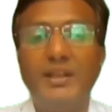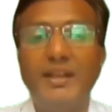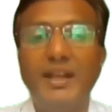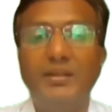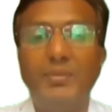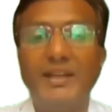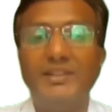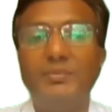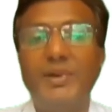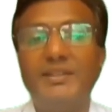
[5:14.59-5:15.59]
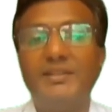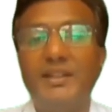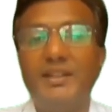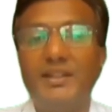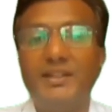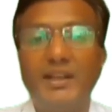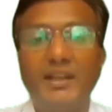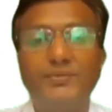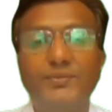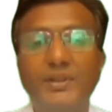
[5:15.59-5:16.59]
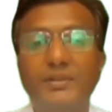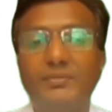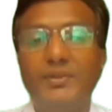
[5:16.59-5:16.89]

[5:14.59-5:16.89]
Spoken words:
that maximize the heat transfer